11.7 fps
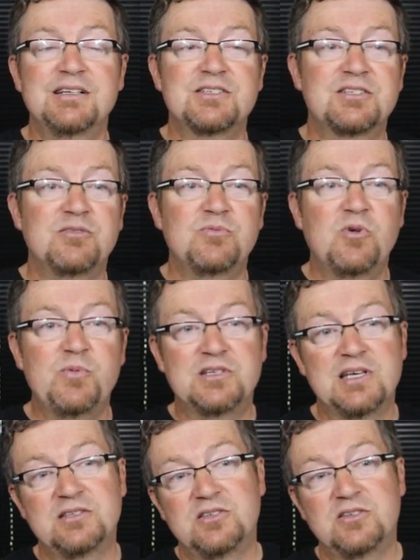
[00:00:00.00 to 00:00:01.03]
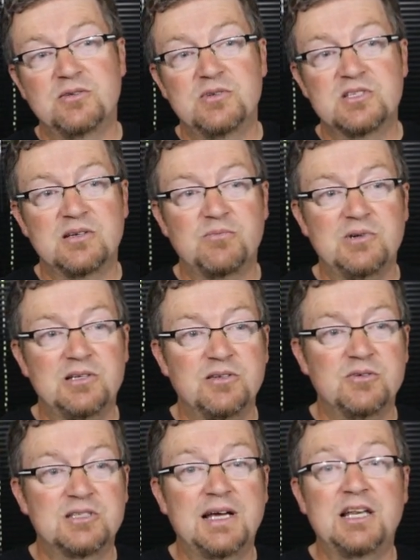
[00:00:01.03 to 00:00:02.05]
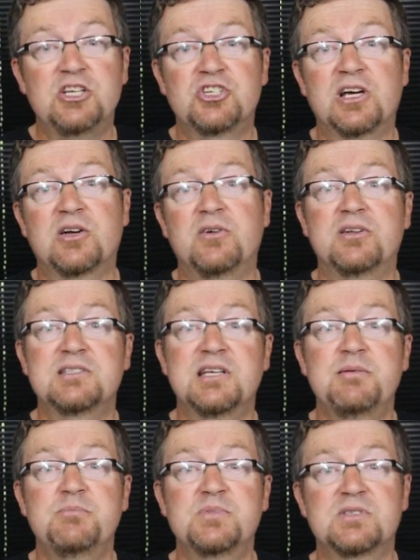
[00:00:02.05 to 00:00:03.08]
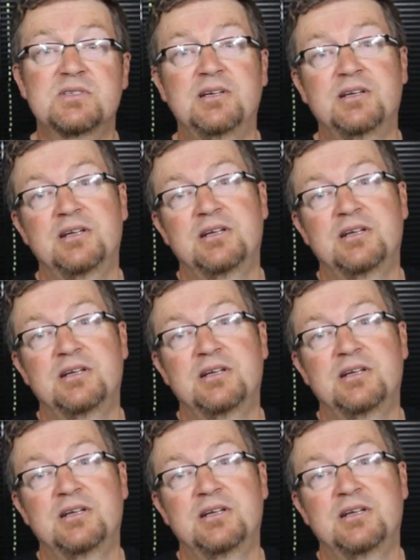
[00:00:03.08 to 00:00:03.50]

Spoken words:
So what we tend to do is we do a daily check on our temps.